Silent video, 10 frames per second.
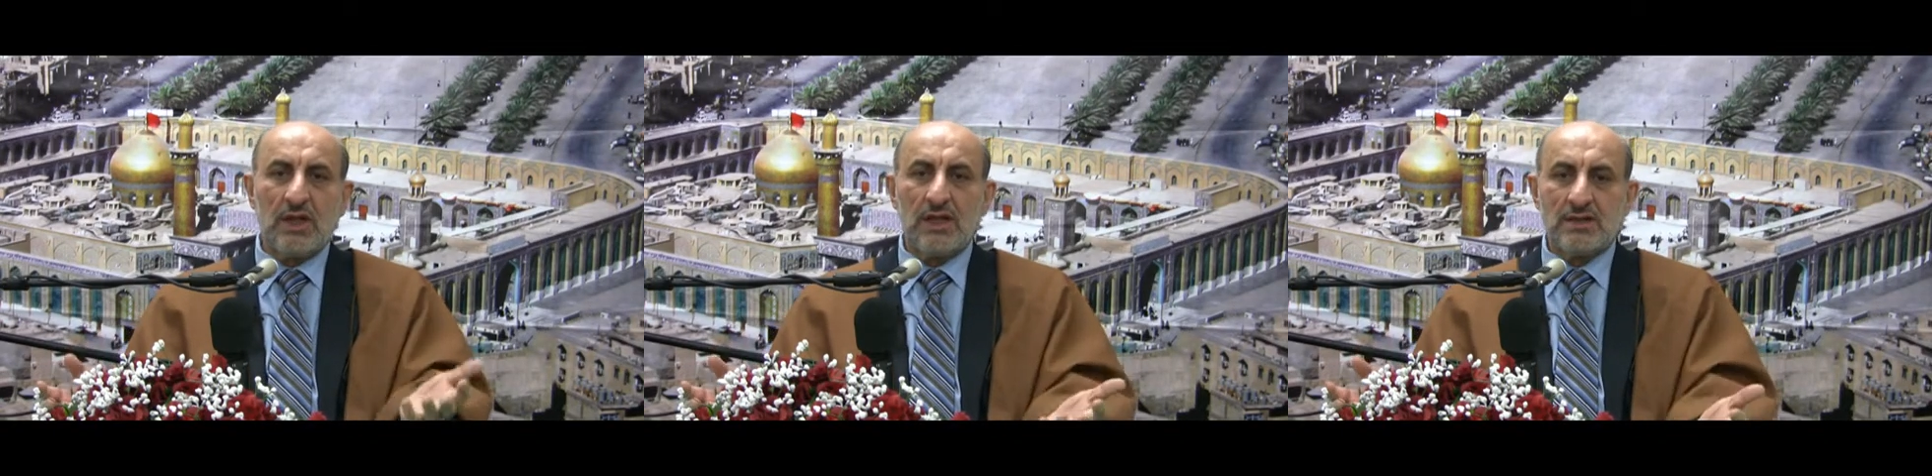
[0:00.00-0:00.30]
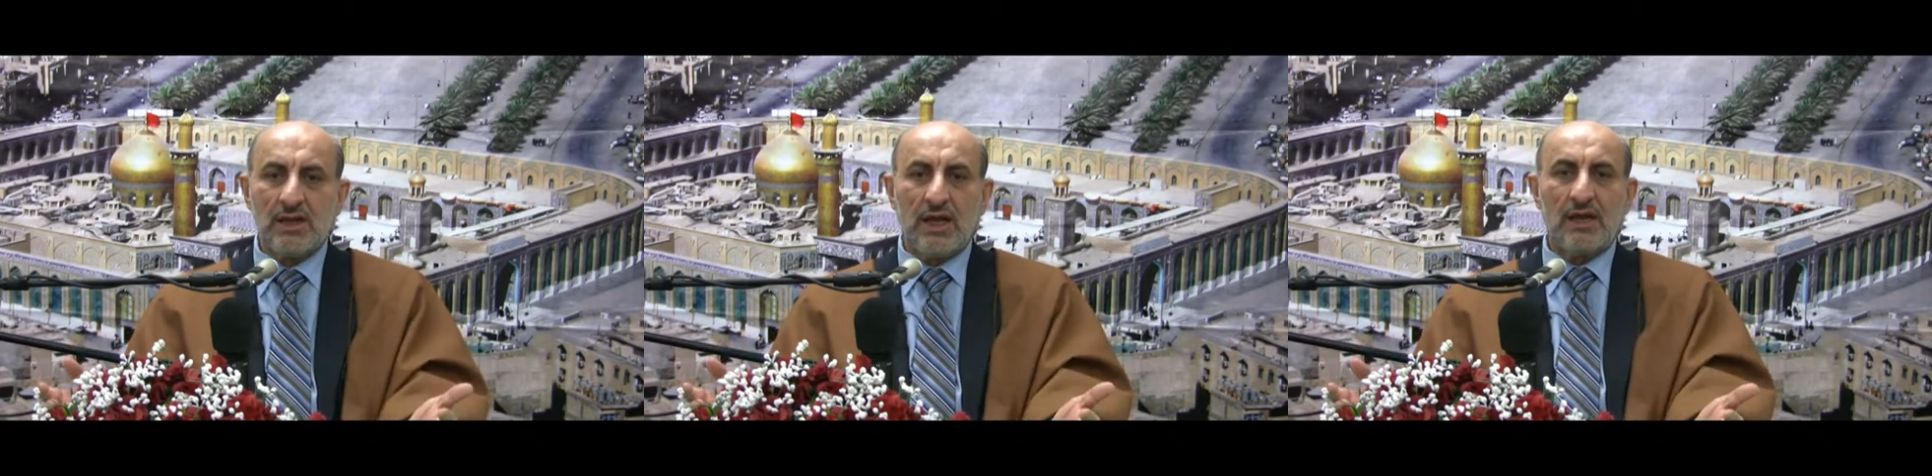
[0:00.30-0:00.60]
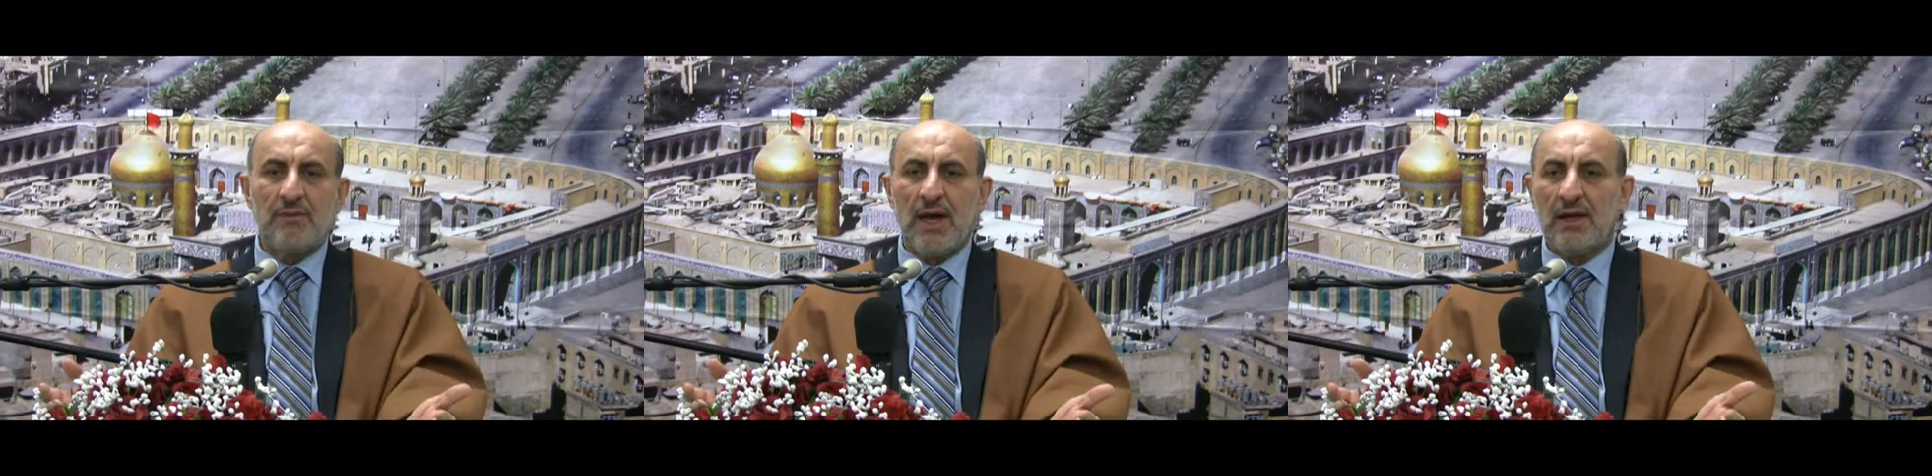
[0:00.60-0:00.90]
is a
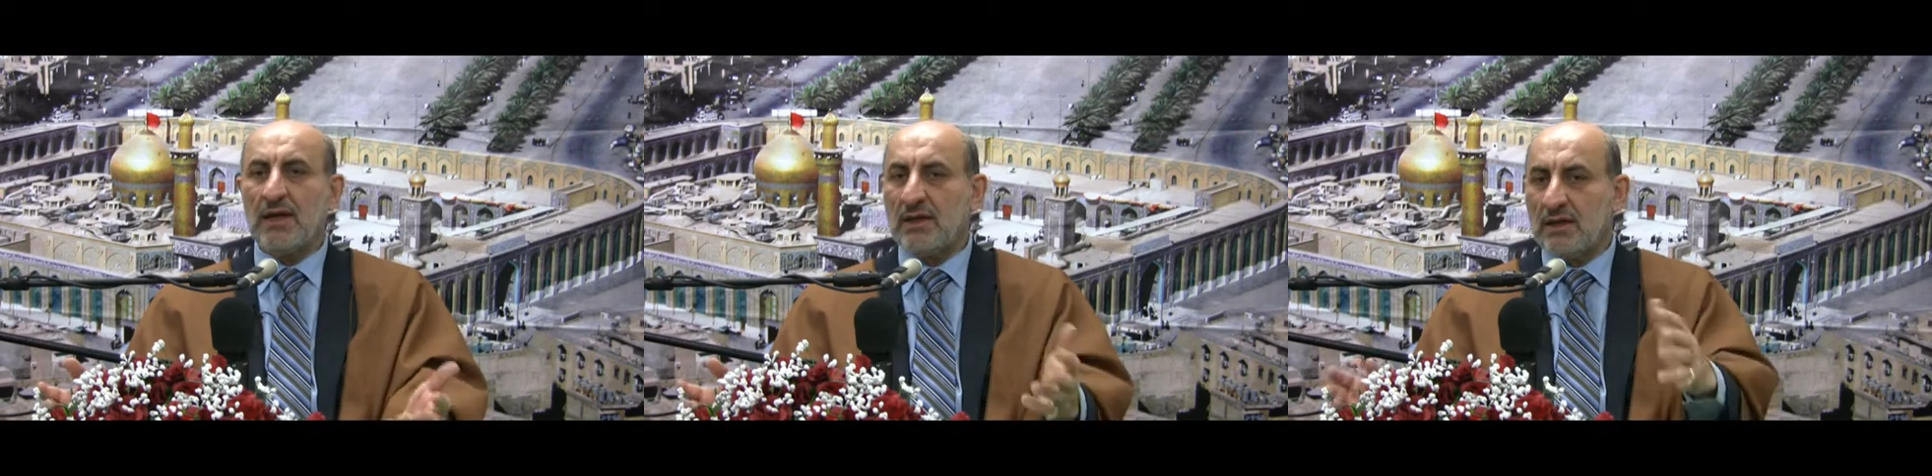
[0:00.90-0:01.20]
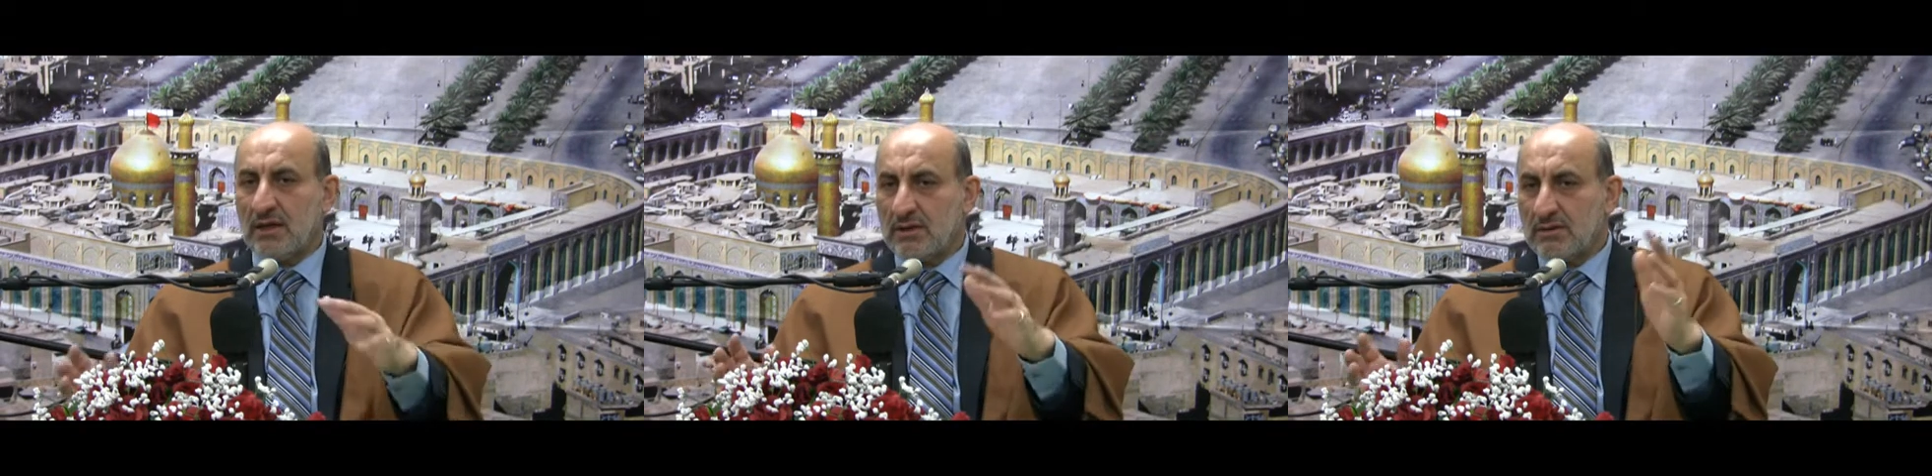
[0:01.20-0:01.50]
layman, and he